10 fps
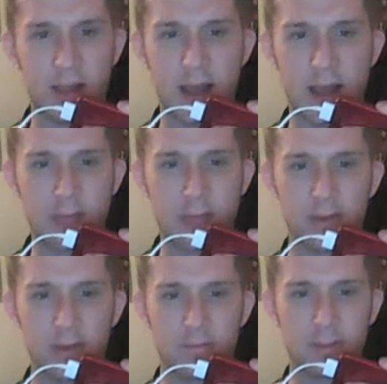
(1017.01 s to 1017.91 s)
"I really
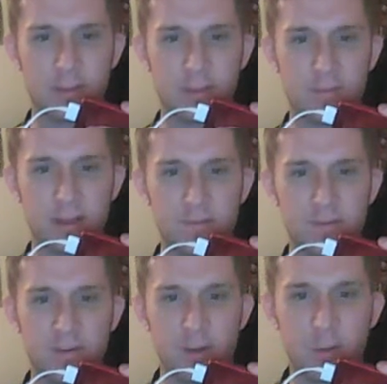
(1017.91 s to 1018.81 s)
don't think we played
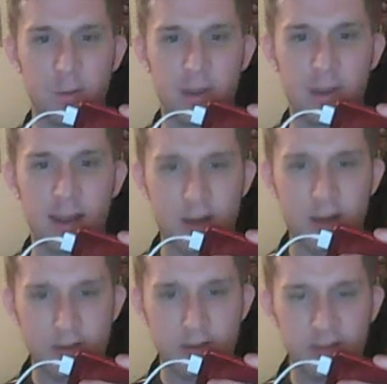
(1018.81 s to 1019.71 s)
very well
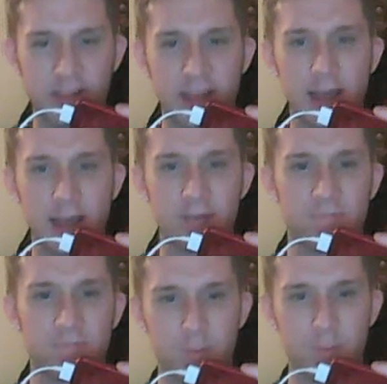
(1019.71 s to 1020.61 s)
other than that.
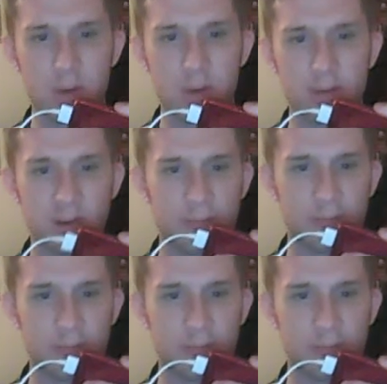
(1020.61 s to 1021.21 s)
We covered up a